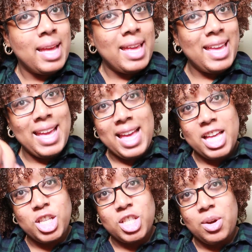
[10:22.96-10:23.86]

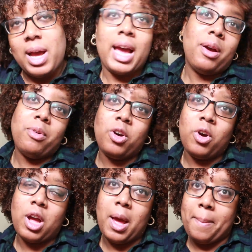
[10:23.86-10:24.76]
Yeah, so I
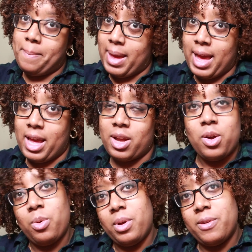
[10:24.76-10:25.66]
will come back
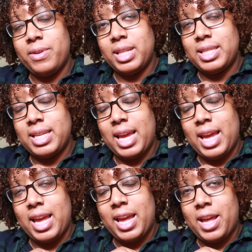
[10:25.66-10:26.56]
with
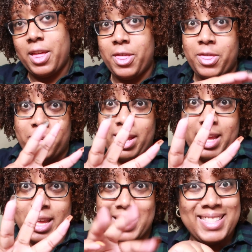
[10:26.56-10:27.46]
day 3
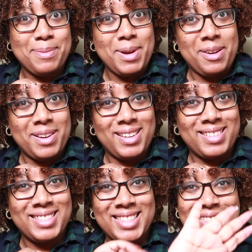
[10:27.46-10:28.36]
tomorrow.